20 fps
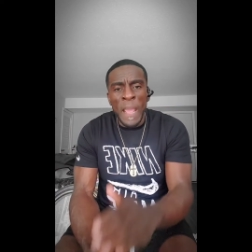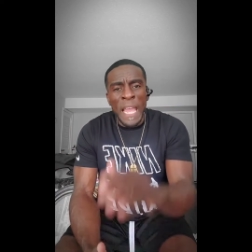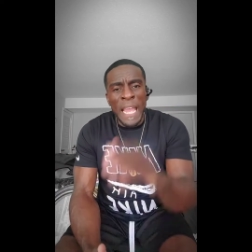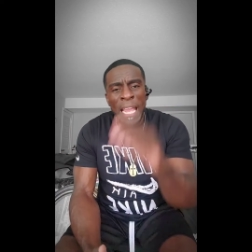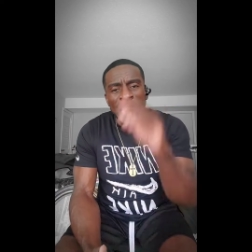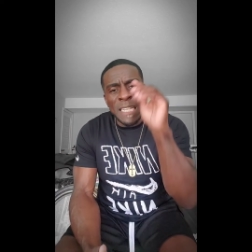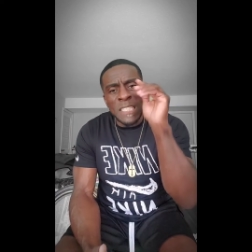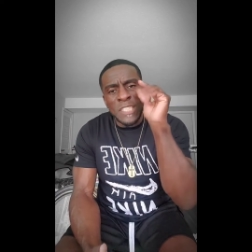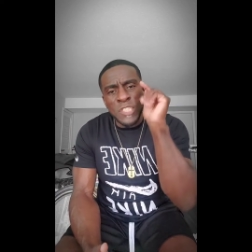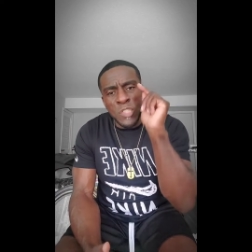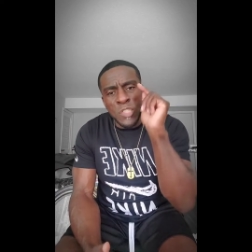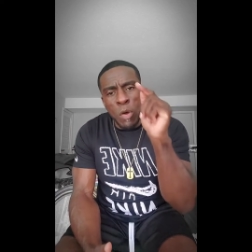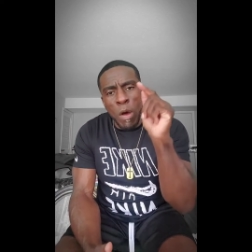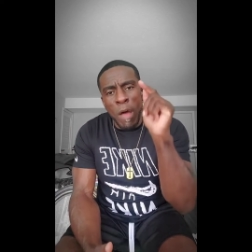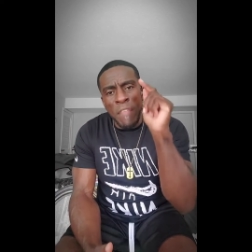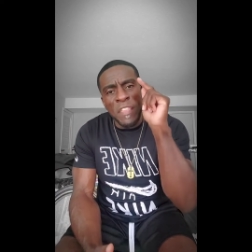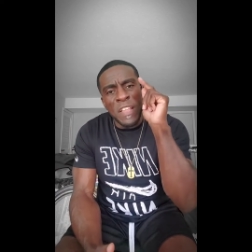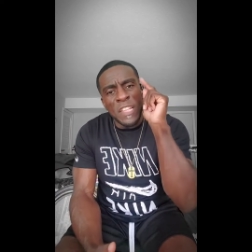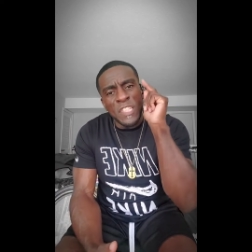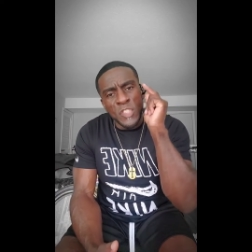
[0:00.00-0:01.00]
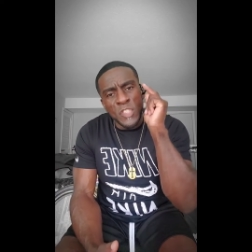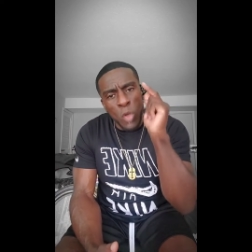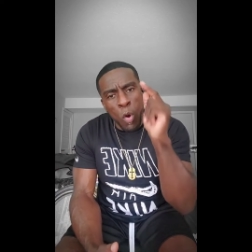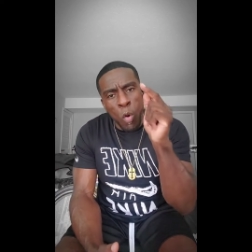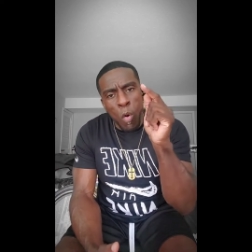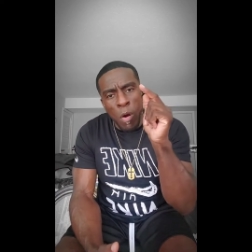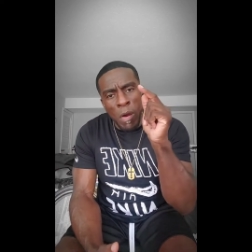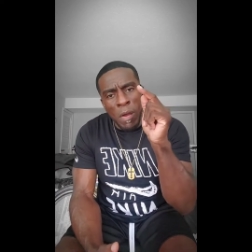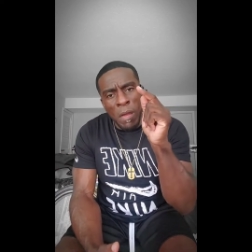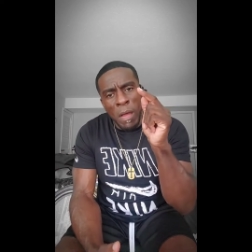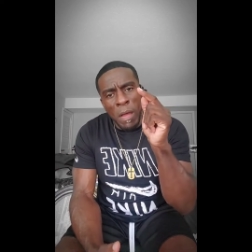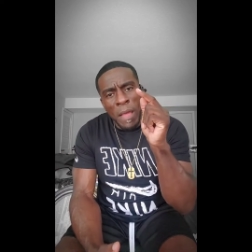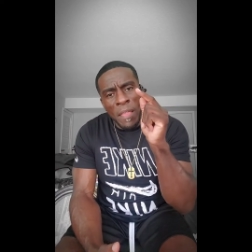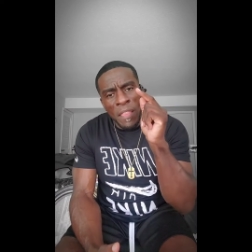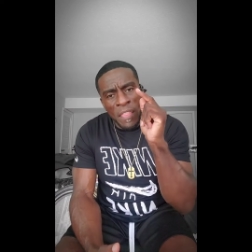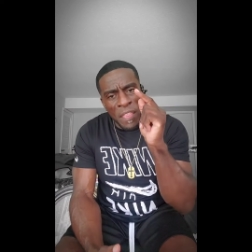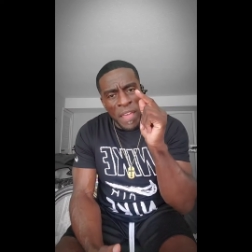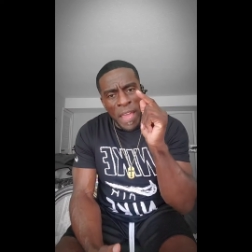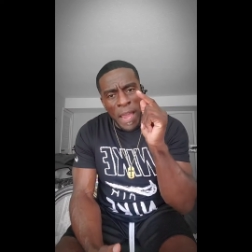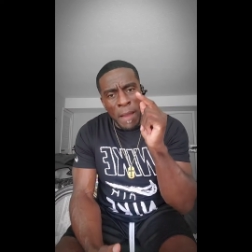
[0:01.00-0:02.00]
He saw the door
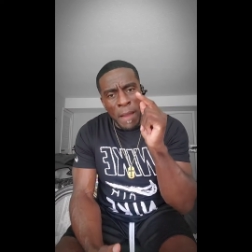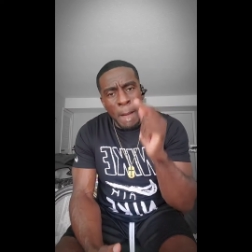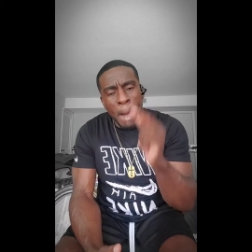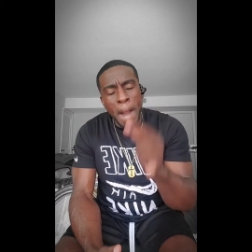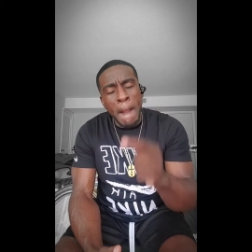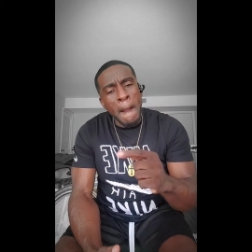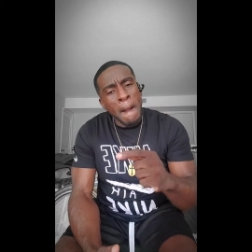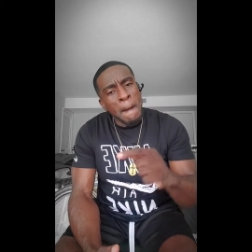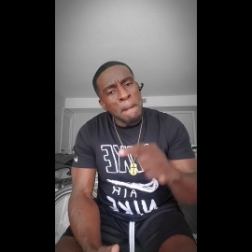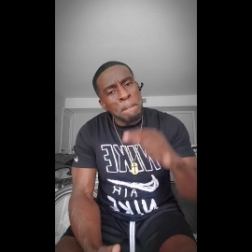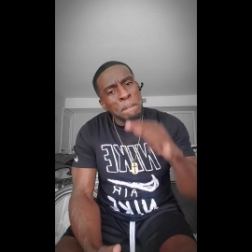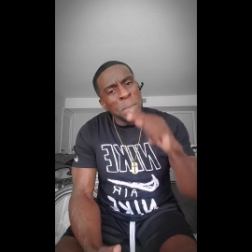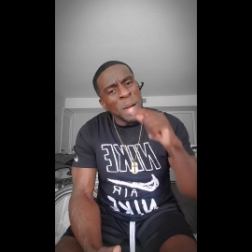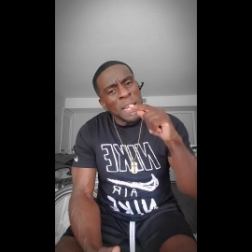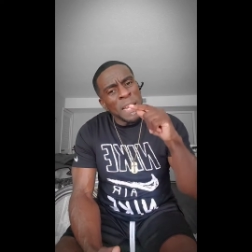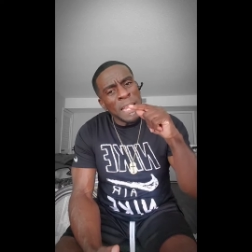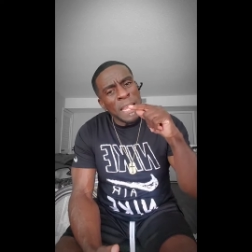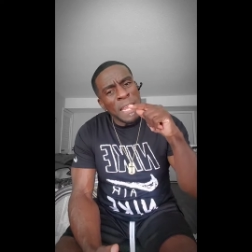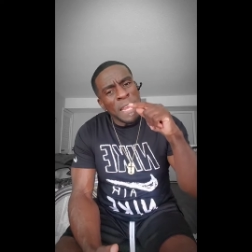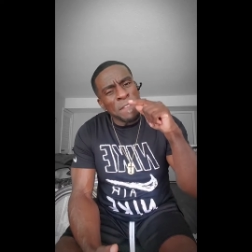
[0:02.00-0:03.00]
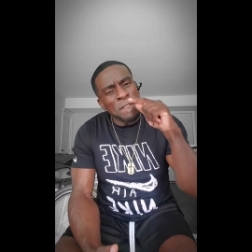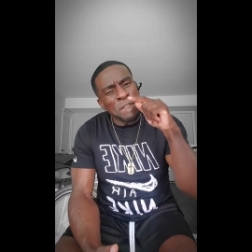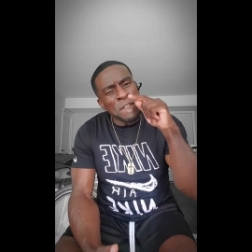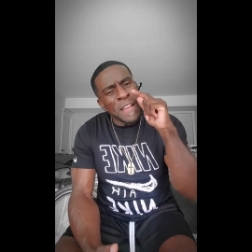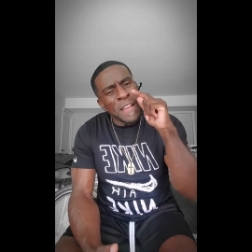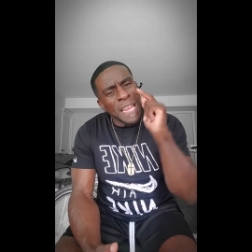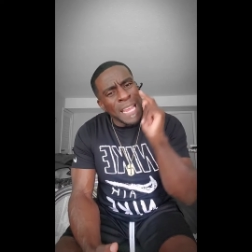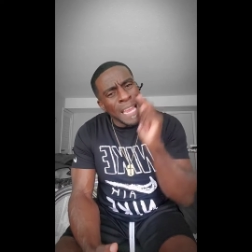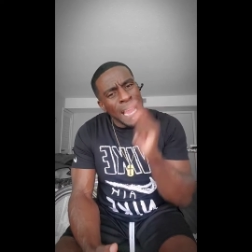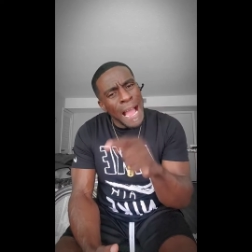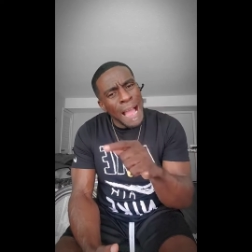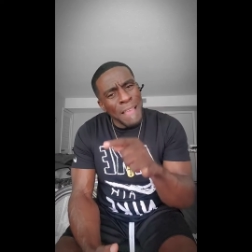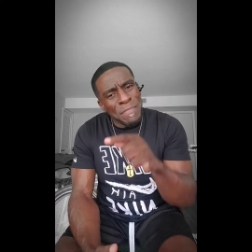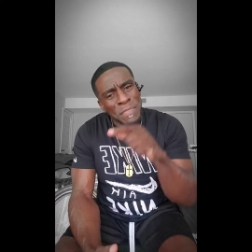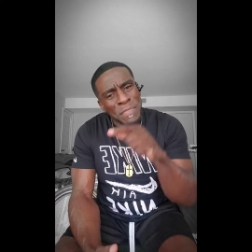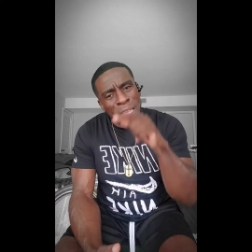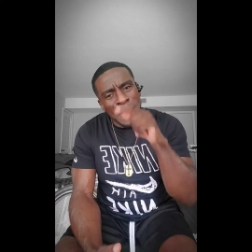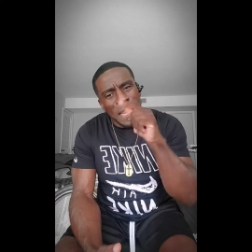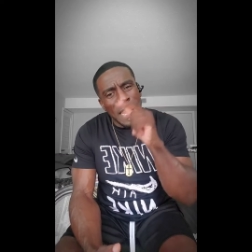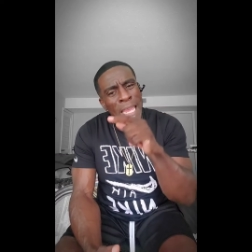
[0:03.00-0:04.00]
there, but he
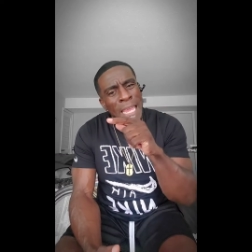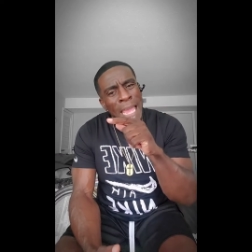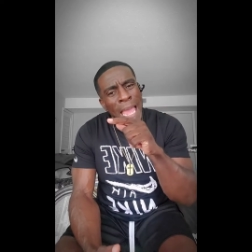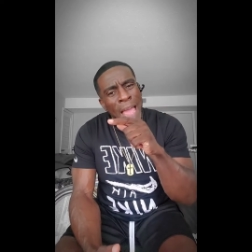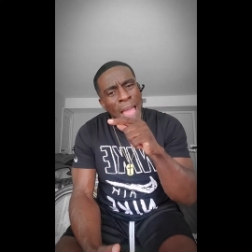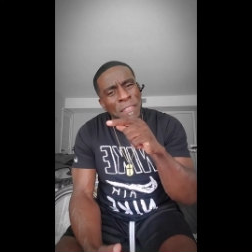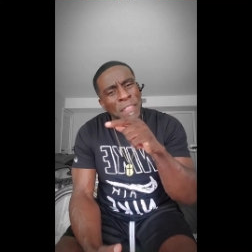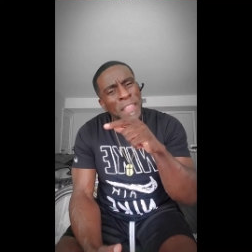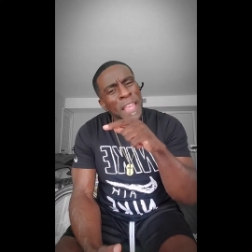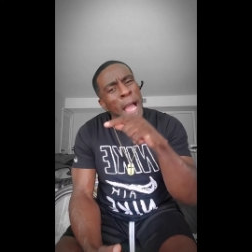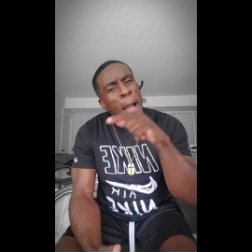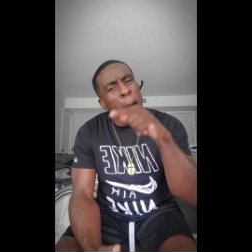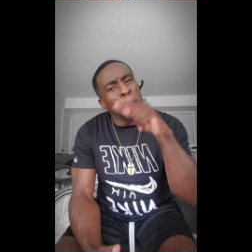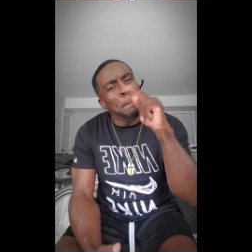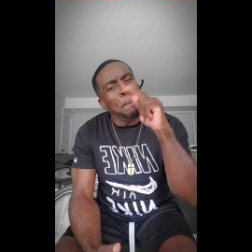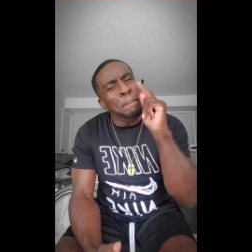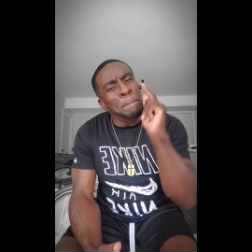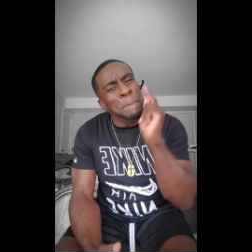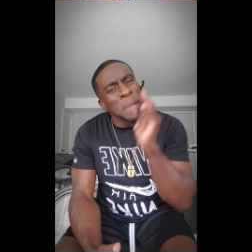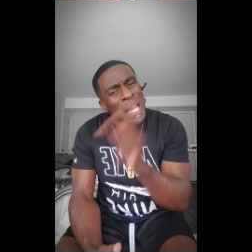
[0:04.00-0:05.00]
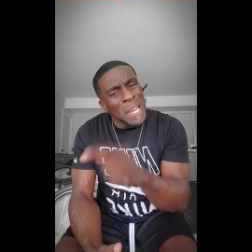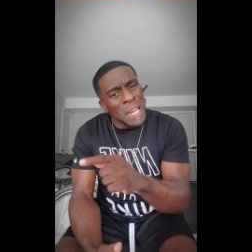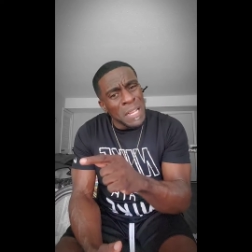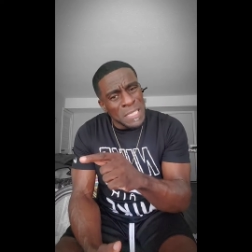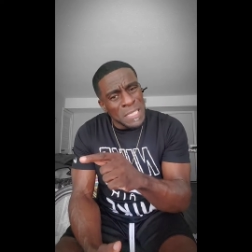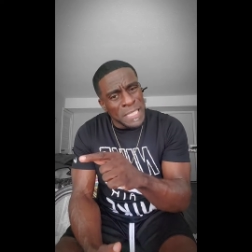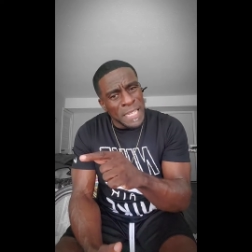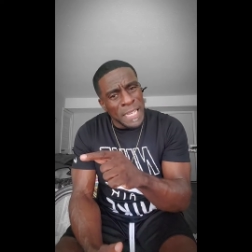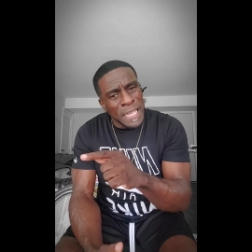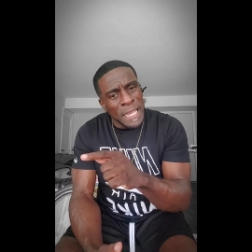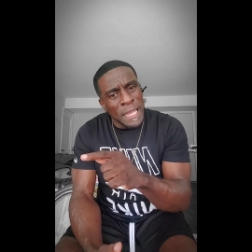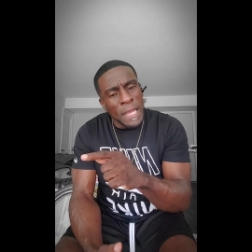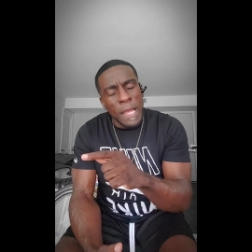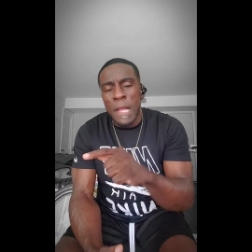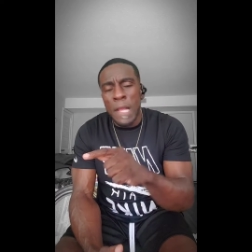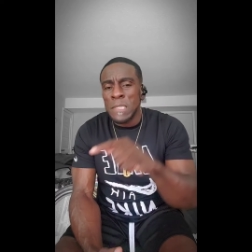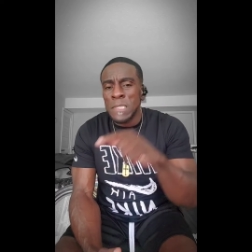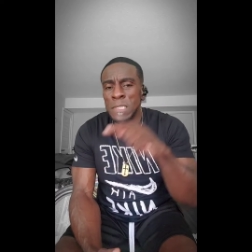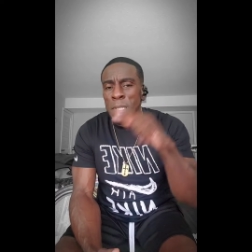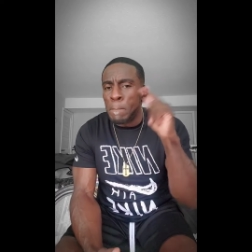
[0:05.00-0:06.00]
forgot that he had the ability
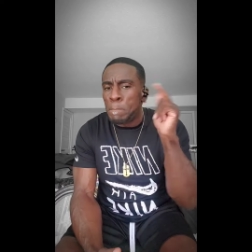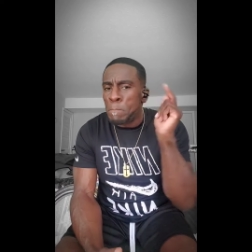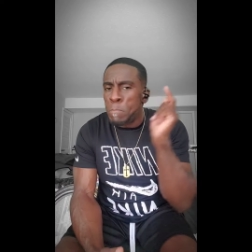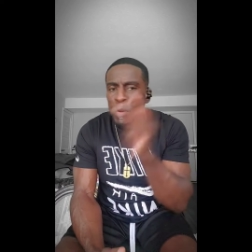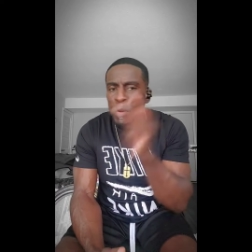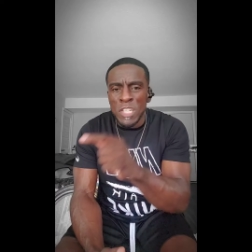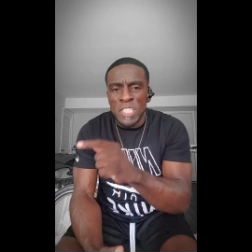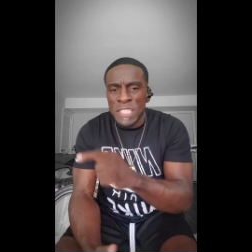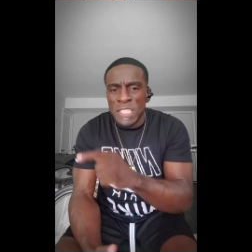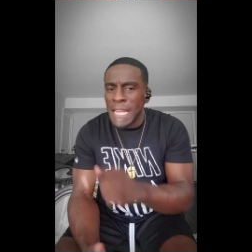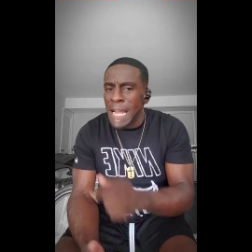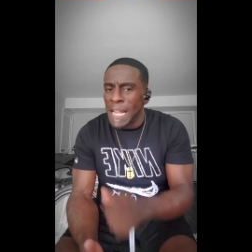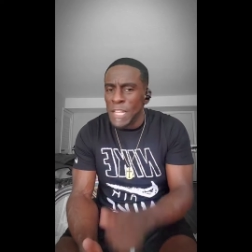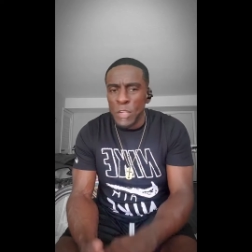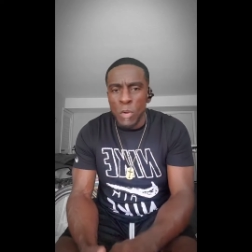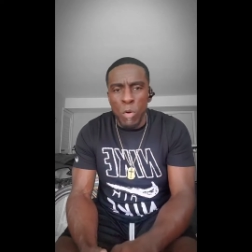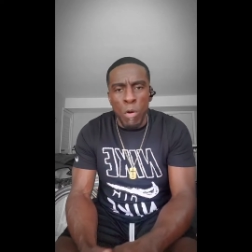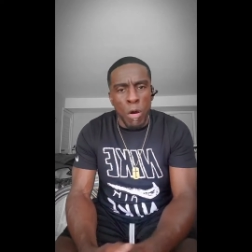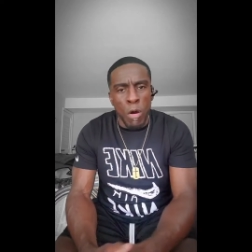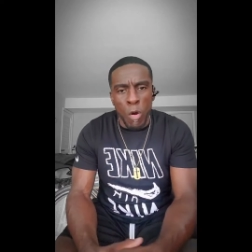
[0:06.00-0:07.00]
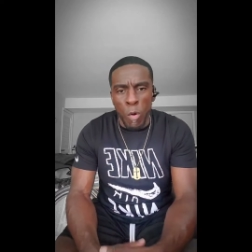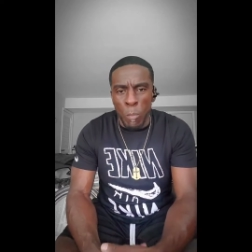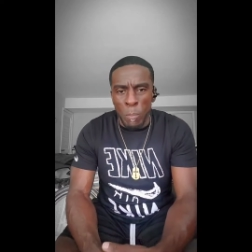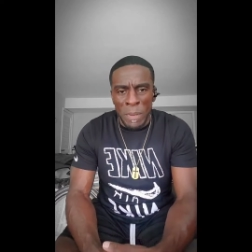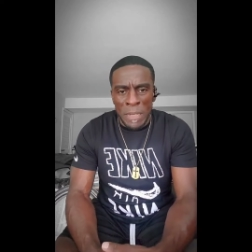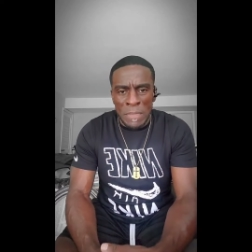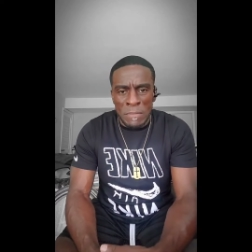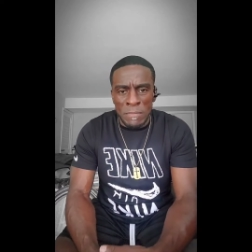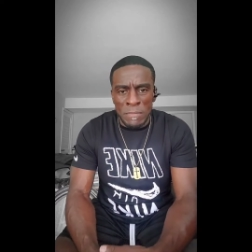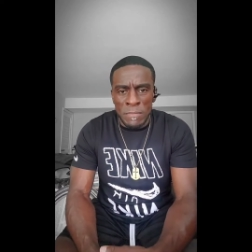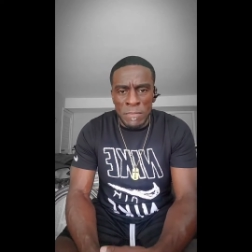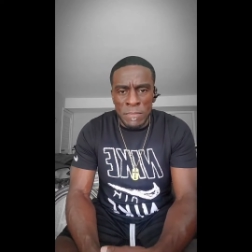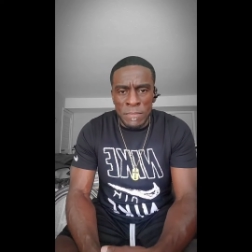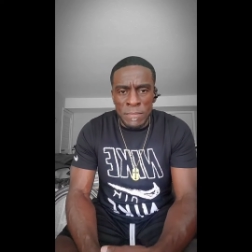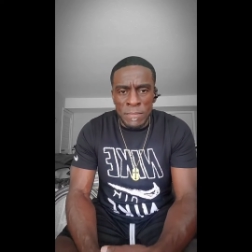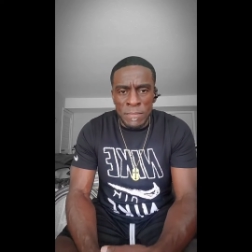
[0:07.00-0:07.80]
to push that door open.